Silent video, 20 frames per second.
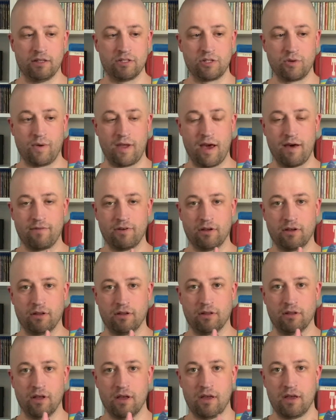So we have
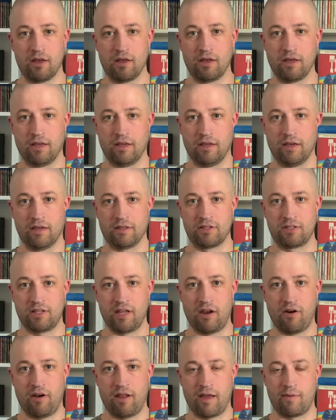a, a, a
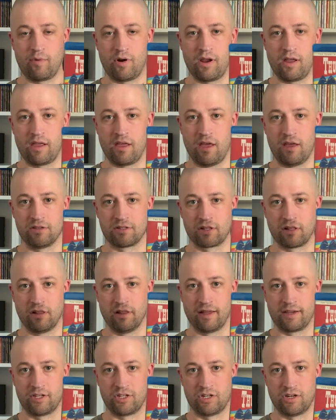standard Amaray case
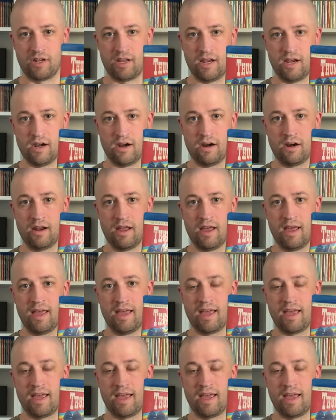collection here,